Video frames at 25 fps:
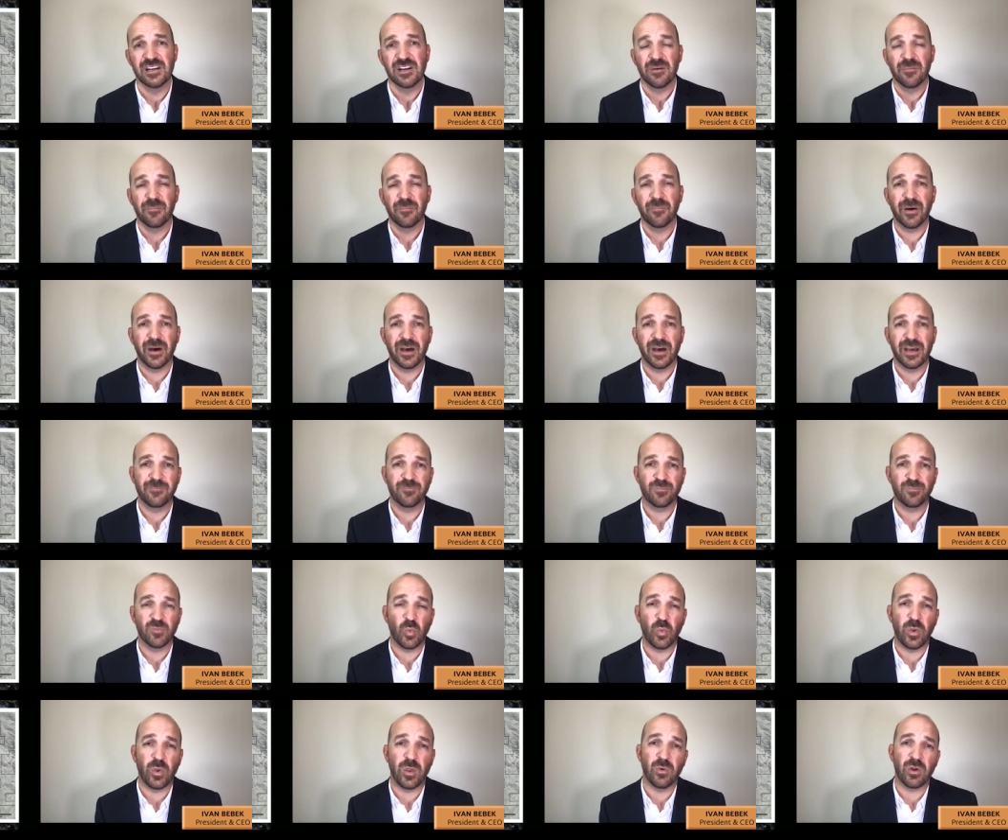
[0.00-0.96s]
but
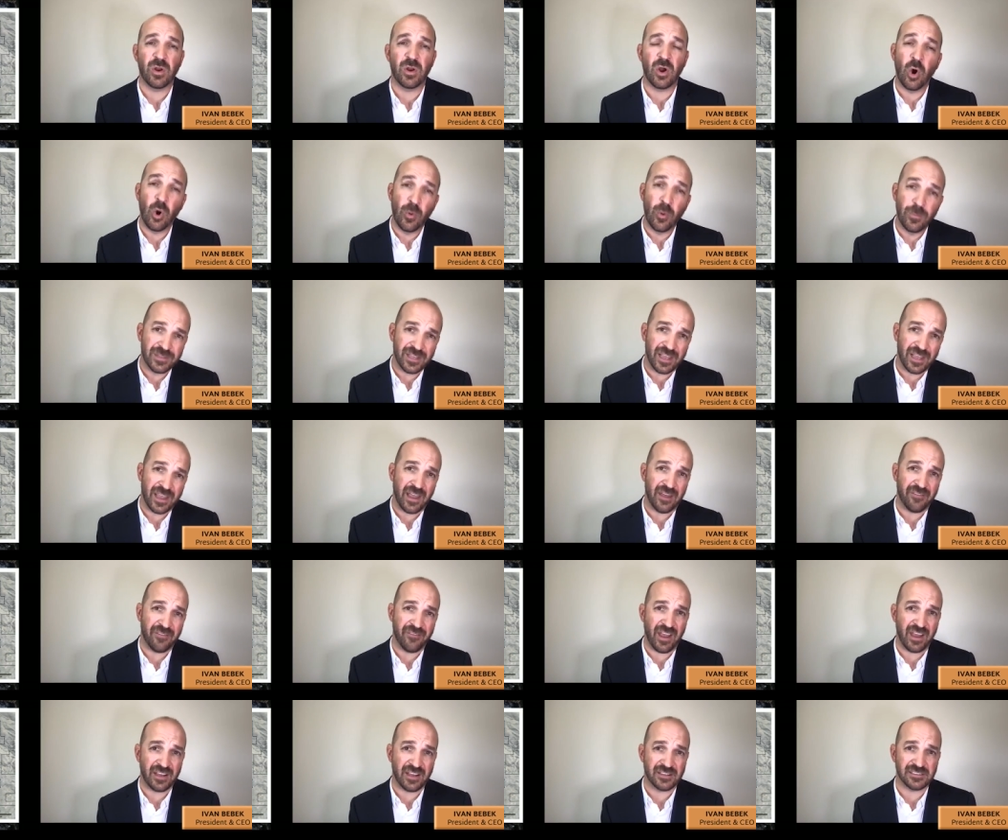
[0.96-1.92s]
we would hope to
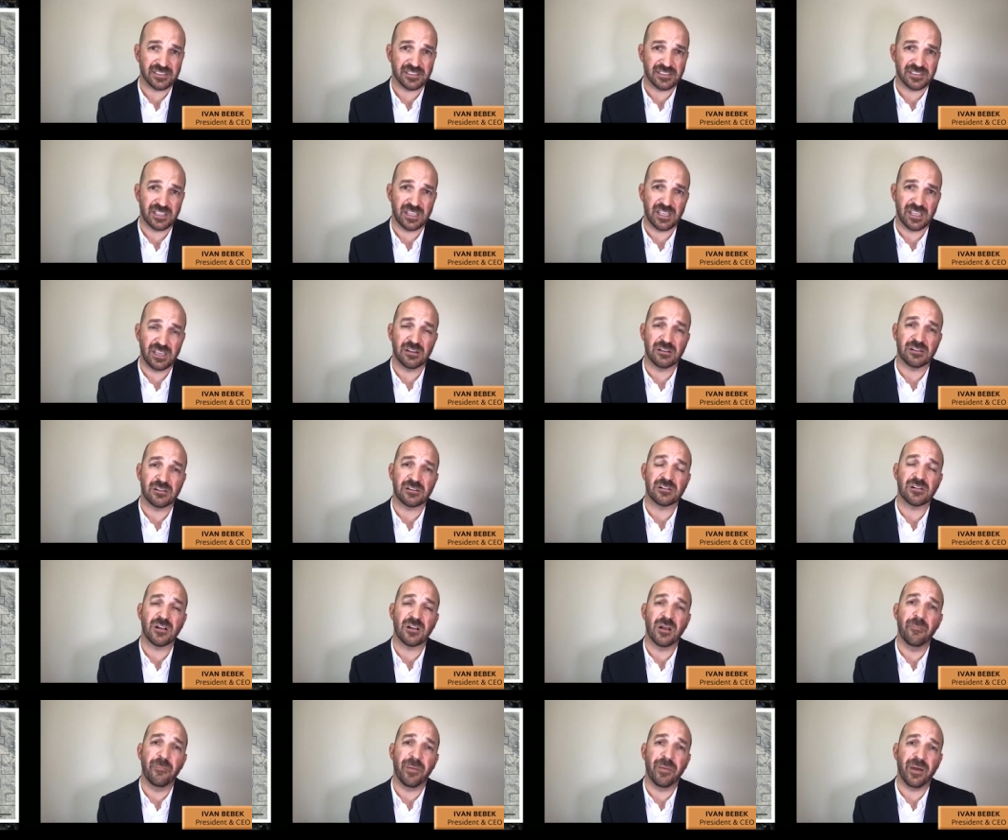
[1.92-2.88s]
have access
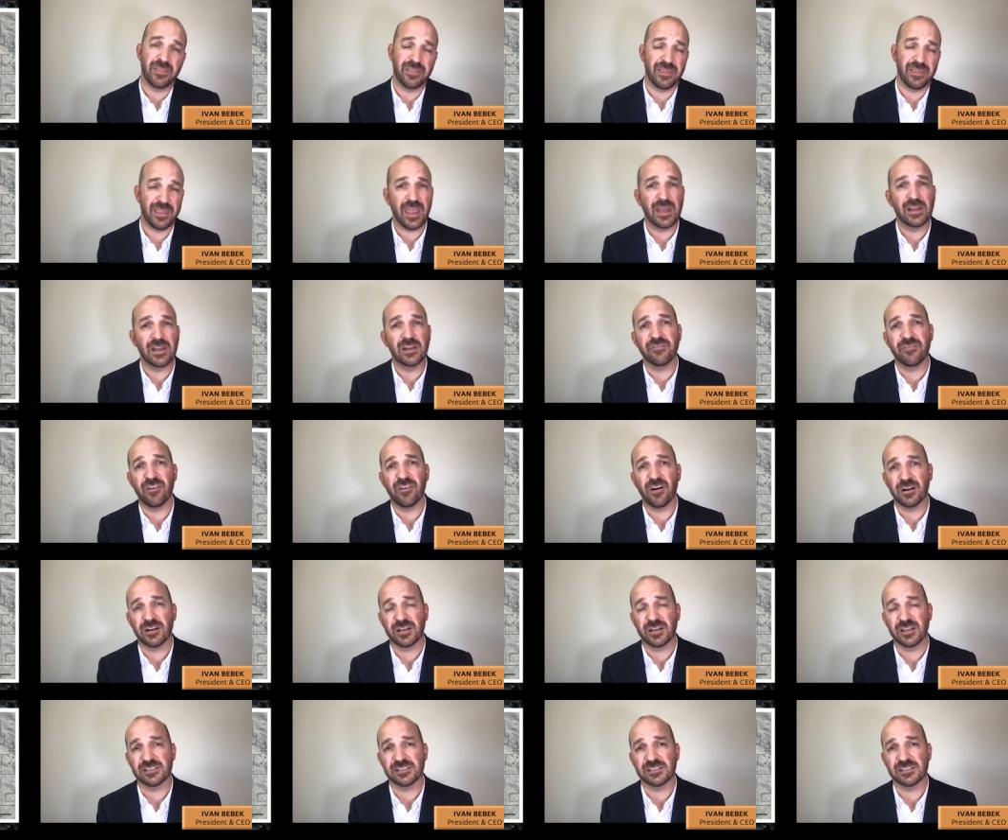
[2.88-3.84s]
here by the end of
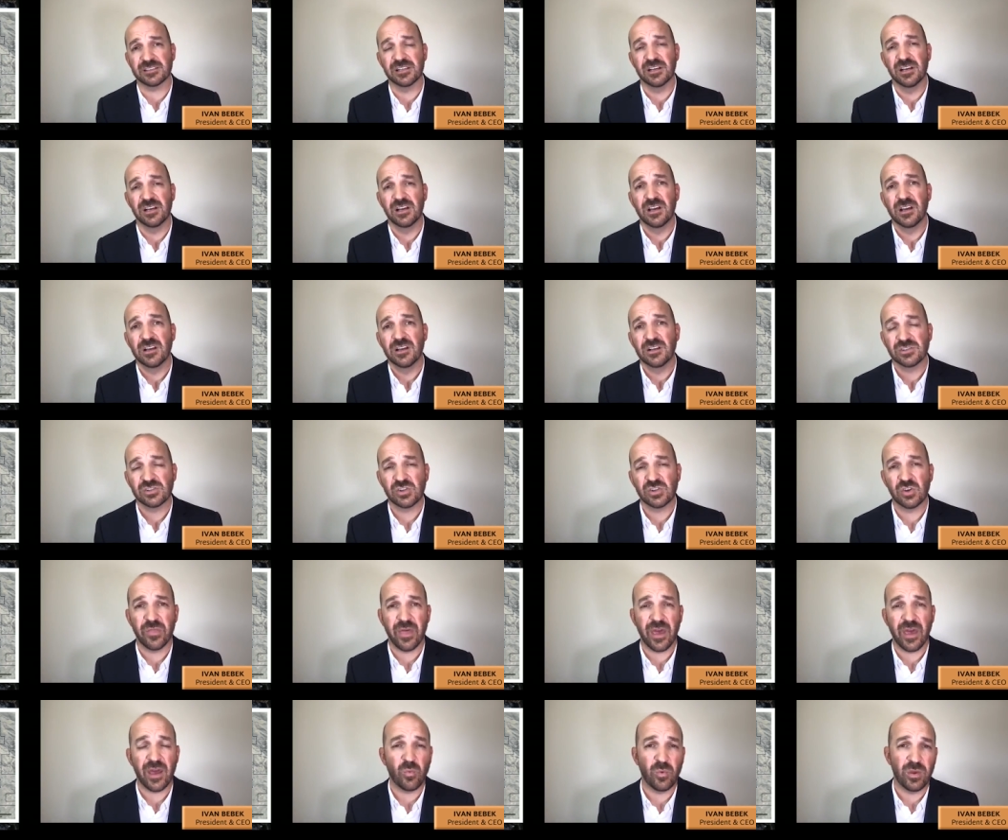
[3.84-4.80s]
August so
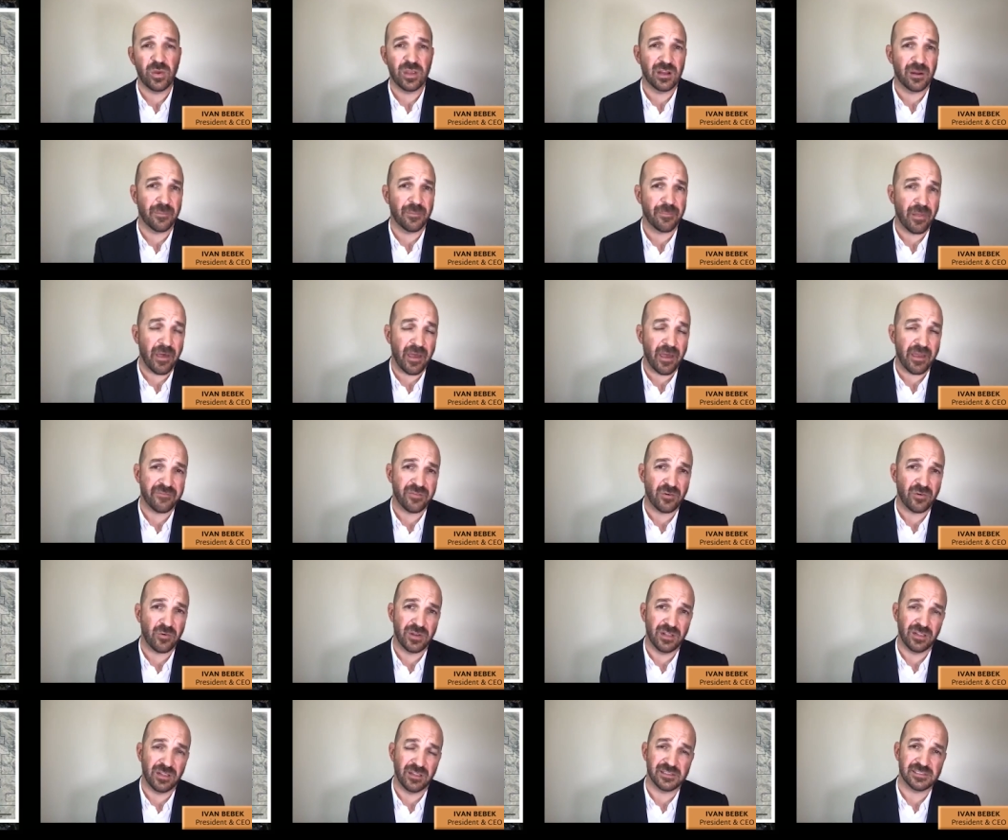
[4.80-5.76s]
that we could apply for
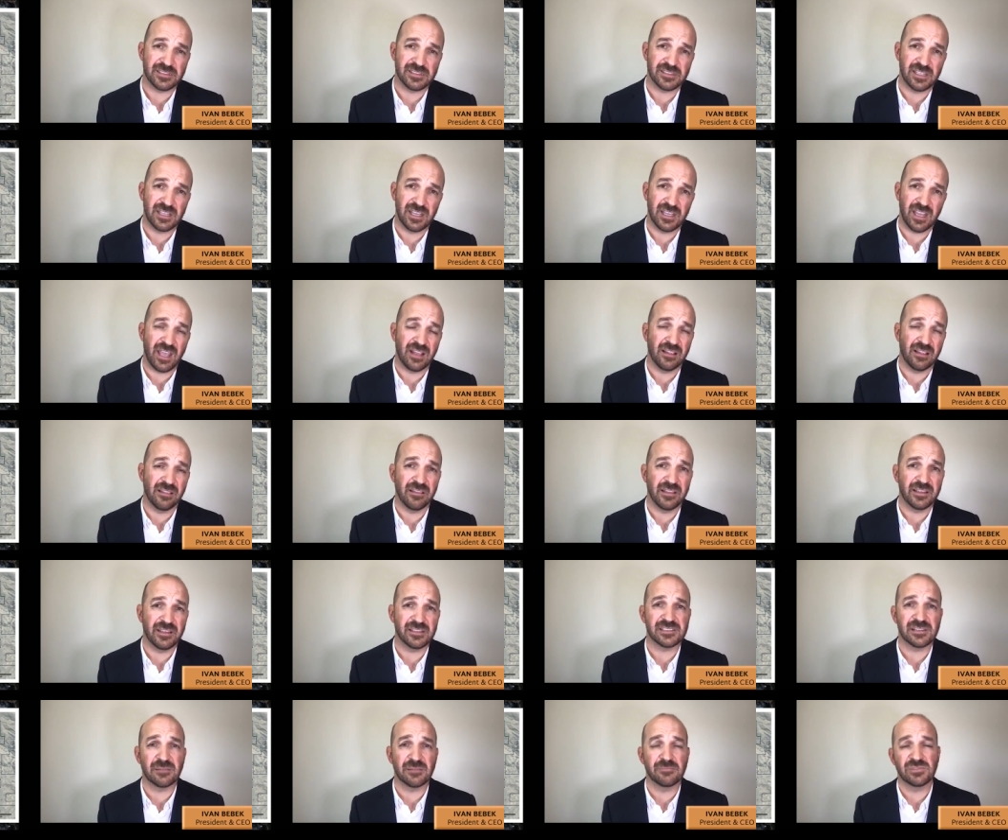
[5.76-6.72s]
relisting and
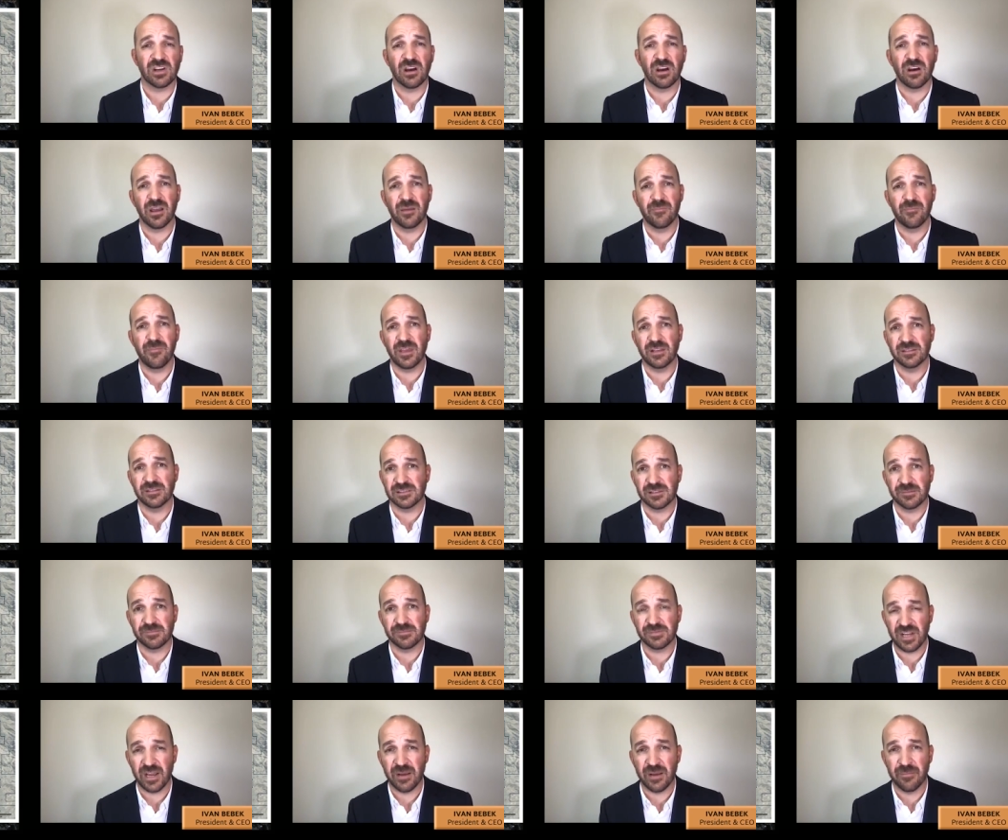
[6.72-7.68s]
list sometime in
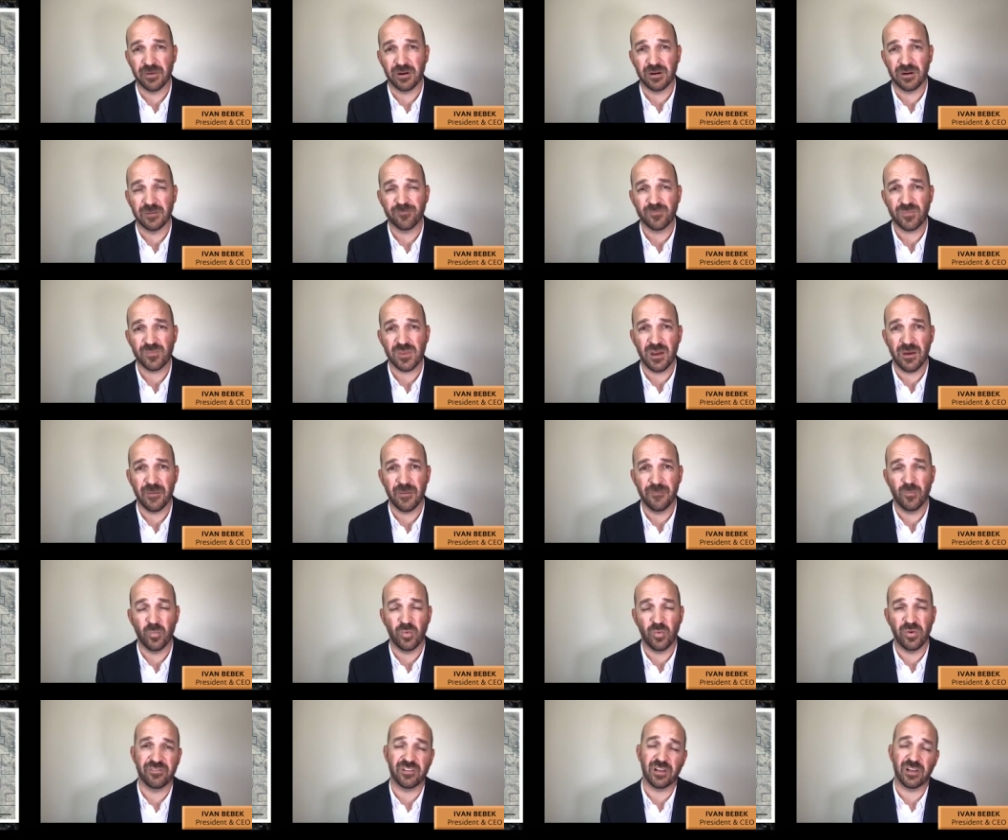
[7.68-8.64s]
September.
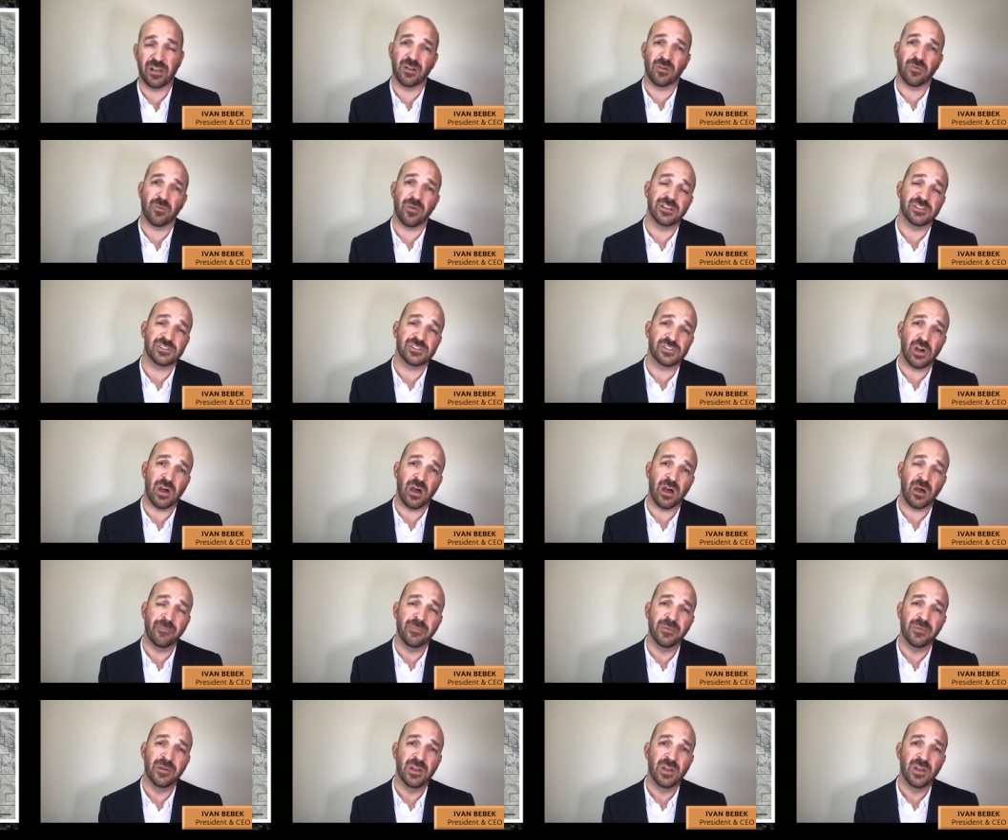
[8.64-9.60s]
Um, we've done a great job